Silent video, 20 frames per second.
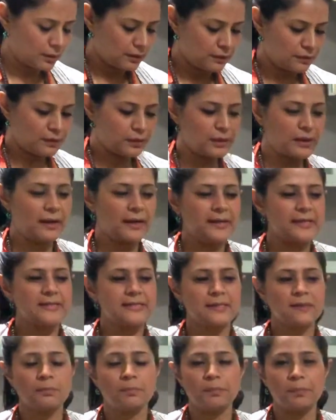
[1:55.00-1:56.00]
They're
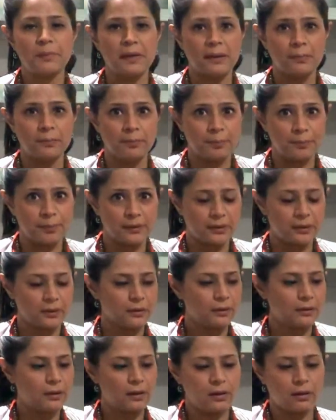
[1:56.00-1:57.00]
nice and plump.
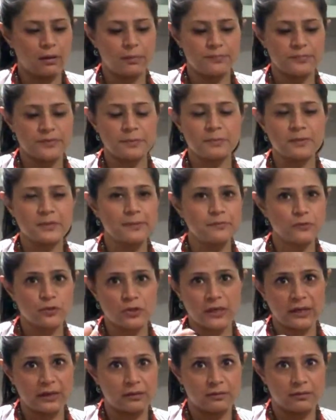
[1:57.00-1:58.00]
Sometimes you
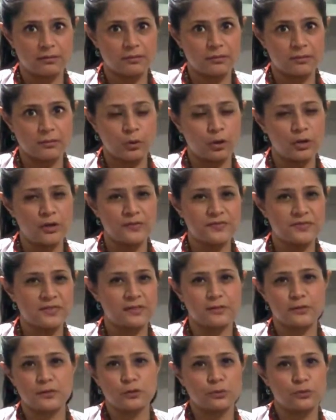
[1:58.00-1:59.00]
get olives
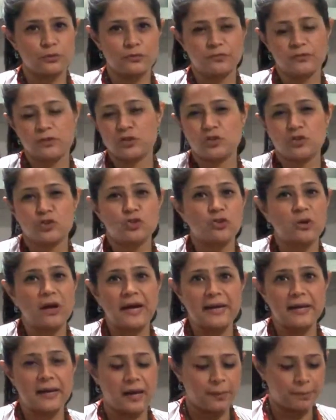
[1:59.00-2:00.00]
that are sort of just
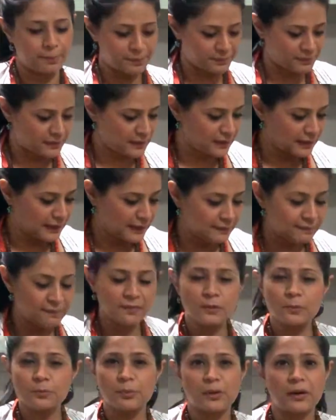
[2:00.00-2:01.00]
dried up. They're
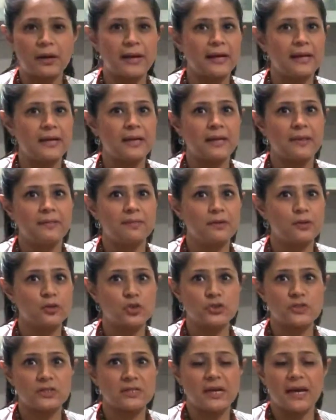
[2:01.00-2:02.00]
in the brine and they're
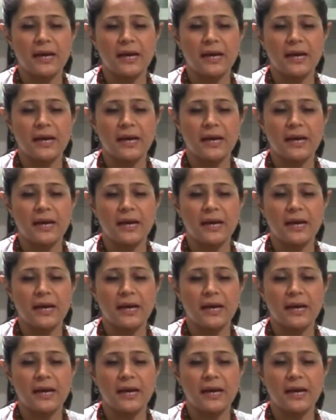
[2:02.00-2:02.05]
just